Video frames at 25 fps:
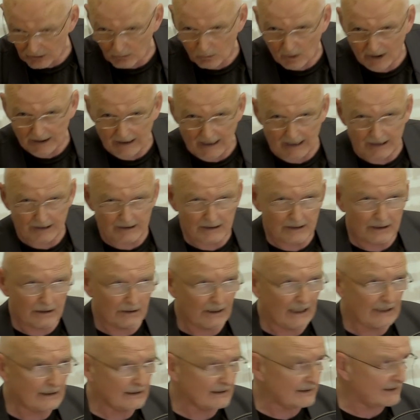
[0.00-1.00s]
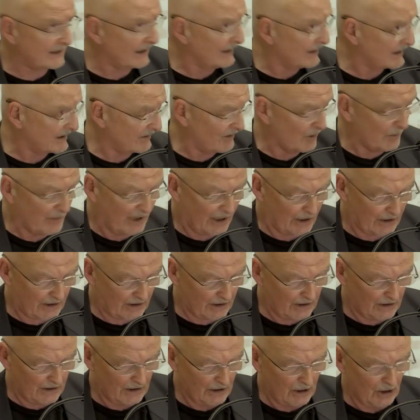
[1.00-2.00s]
the one hand and the United States of
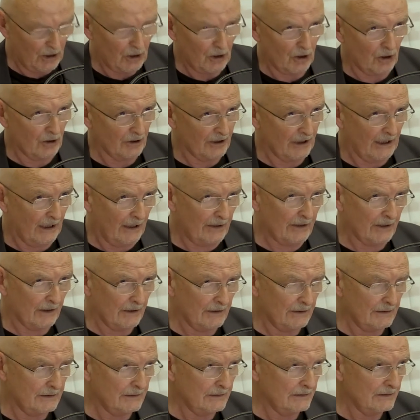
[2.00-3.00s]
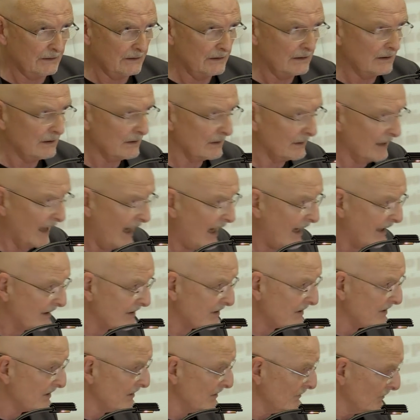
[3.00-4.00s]
America on the other.
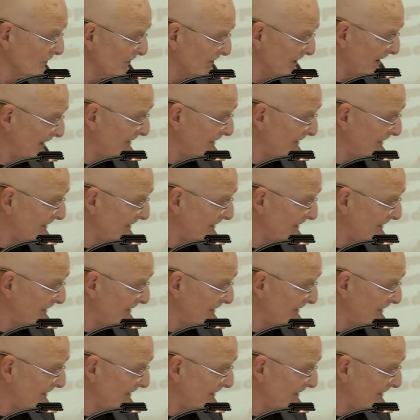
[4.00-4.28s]
That was